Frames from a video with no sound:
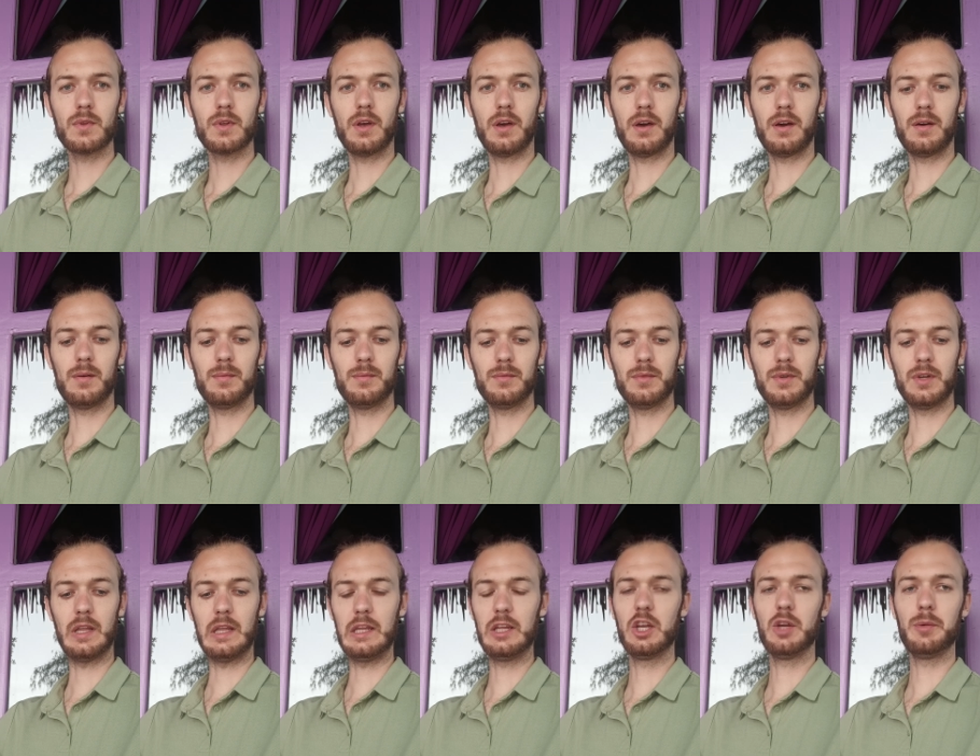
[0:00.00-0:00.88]
a
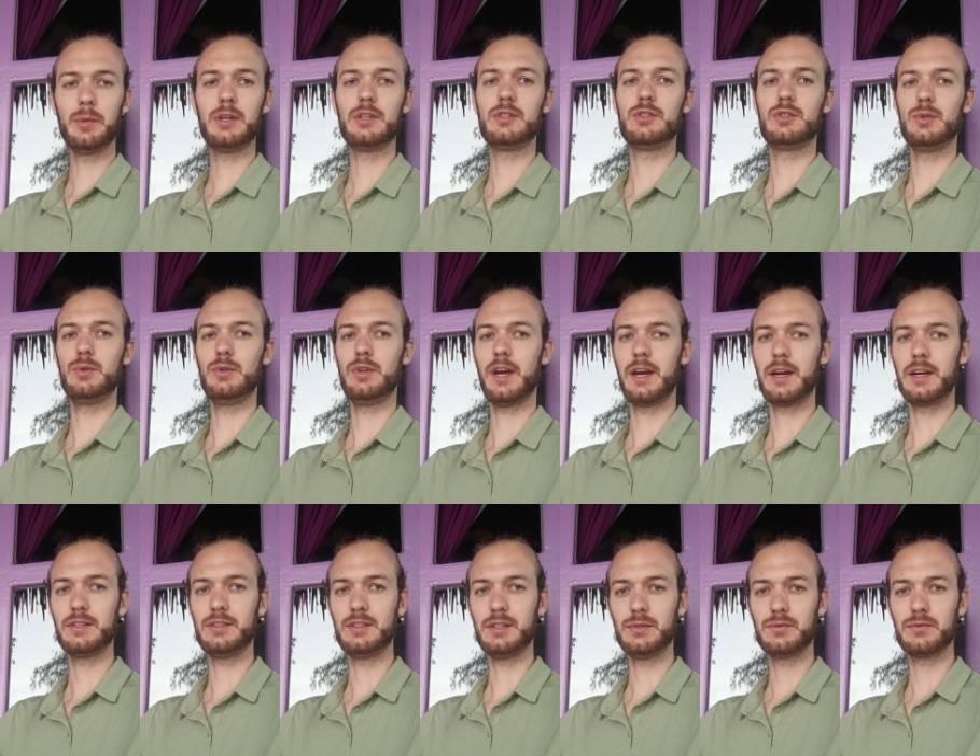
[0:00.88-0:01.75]
little bit too
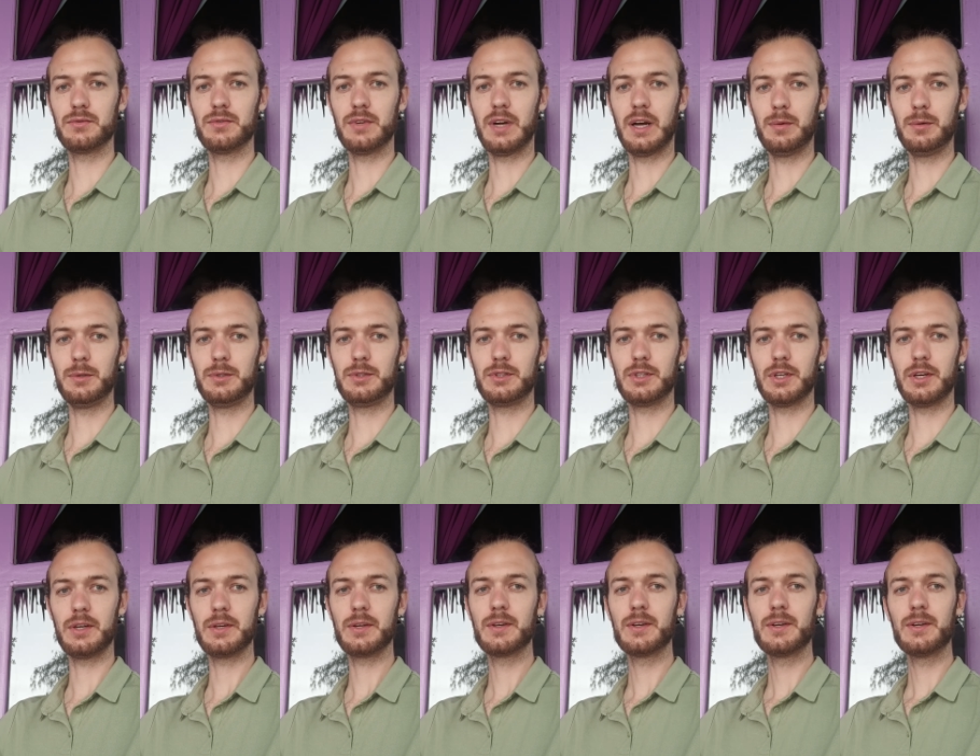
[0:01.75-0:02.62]
negative, I would say.